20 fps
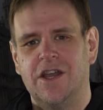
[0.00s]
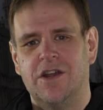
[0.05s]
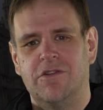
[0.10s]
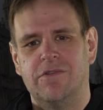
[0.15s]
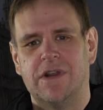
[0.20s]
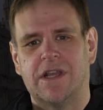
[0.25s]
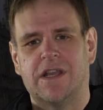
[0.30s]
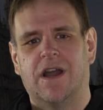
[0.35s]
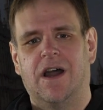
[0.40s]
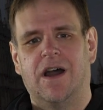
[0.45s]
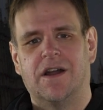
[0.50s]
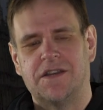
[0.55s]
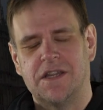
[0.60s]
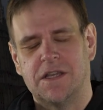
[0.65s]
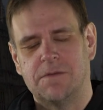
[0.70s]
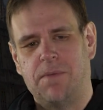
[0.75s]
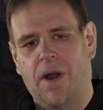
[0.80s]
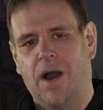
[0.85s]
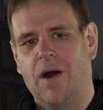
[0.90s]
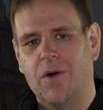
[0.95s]

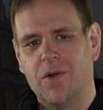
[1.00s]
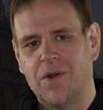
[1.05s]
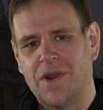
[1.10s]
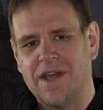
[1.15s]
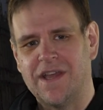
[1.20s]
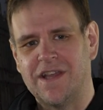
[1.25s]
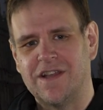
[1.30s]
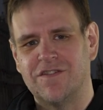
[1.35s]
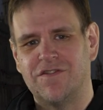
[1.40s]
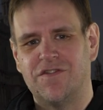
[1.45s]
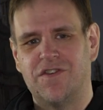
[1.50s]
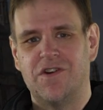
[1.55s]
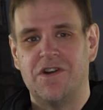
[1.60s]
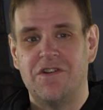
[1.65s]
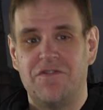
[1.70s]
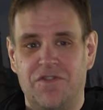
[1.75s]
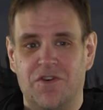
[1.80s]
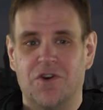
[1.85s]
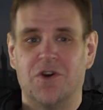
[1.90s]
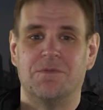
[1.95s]
regarding polling for
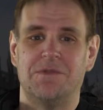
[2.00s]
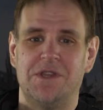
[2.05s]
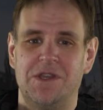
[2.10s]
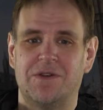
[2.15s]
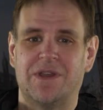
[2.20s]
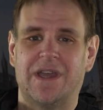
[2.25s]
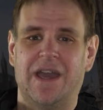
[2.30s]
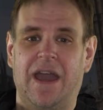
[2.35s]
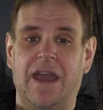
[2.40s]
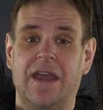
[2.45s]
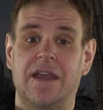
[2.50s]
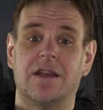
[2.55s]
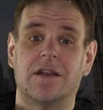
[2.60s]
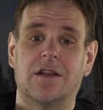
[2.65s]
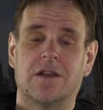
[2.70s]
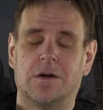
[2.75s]
Reform UK